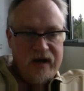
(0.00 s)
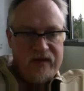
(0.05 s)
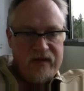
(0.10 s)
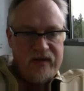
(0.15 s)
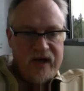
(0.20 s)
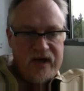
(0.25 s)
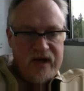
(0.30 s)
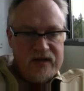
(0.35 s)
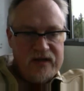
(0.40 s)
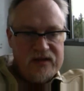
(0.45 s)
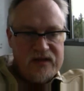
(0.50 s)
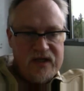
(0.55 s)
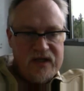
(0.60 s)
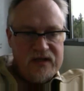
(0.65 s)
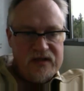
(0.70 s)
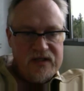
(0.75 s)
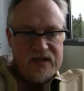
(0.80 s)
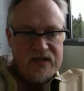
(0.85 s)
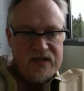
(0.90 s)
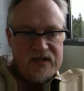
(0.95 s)
that
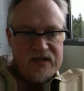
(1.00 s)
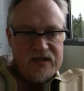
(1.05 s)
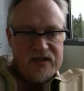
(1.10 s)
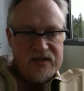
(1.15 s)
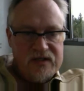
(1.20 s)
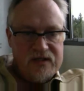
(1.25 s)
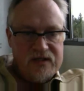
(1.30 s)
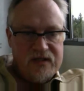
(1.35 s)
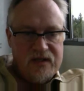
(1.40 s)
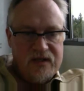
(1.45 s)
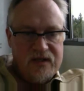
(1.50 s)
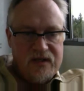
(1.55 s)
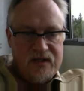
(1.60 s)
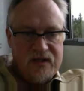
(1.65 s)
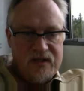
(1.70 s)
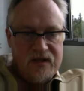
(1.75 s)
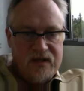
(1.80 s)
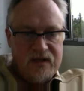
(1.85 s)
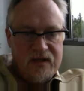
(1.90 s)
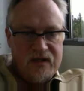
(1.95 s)
says it's
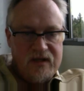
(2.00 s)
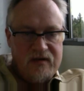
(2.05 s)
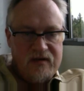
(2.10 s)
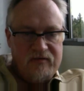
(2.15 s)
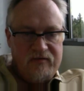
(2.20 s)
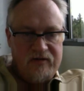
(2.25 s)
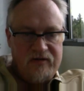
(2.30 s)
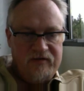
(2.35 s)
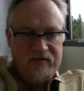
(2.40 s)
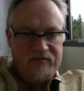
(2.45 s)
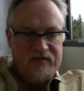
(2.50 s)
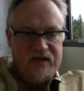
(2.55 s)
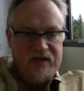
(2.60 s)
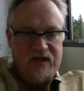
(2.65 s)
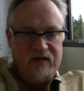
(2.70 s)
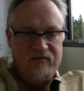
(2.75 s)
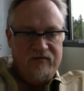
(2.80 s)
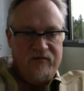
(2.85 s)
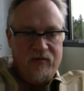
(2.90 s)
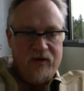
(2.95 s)

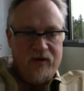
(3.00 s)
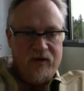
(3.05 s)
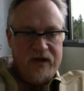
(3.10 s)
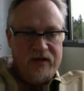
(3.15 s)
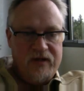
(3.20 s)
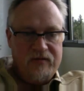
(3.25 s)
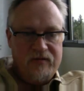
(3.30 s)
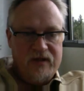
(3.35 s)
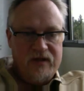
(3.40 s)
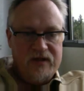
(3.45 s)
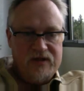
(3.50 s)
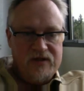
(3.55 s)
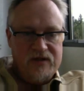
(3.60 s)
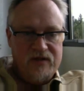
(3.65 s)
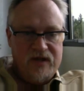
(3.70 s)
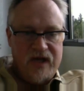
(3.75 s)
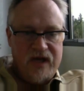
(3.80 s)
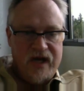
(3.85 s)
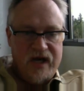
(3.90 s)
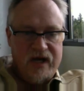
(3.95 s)
15:43. So
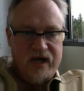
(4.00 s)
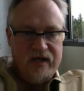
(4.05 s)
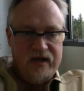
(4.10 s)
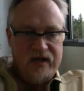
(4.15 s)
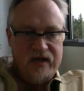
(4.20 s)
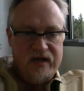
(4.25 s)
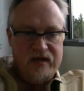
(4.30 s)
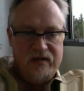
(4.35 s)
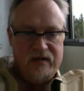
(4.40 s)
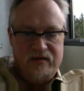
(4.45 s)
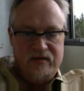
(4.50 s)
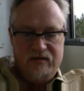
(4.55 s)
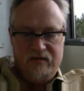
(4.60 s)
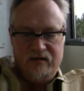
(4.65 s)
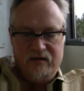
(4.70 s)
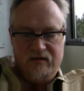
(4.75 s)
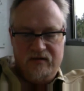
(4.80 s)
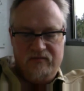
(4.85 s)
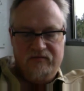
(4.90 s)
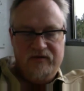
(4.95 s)
yeah, in
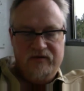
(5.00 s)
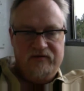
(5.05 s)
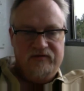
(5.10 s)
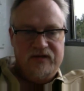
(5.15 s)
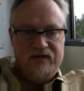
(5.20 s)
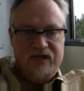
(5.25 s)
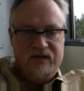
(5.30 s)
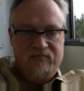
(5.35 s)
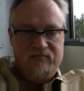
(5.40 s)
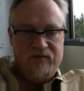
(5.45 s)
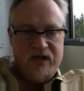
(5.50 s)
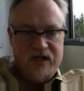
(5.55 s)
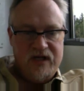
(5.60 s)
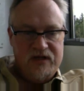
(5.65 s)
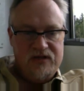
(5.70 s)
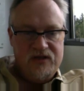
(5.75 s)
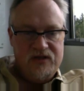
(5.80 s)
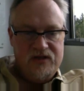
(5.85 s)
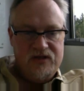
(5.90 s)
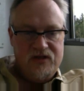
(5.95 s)
15
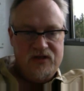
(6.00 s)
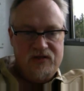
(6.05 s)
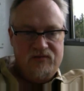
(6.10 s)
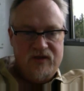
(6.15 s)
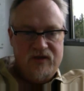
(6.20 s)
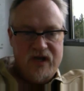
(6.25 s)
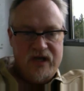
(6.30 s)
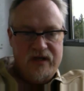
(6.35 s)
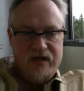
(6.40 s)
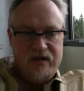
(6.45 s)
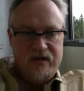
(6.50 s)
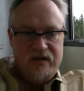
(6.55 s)
minutes it should run.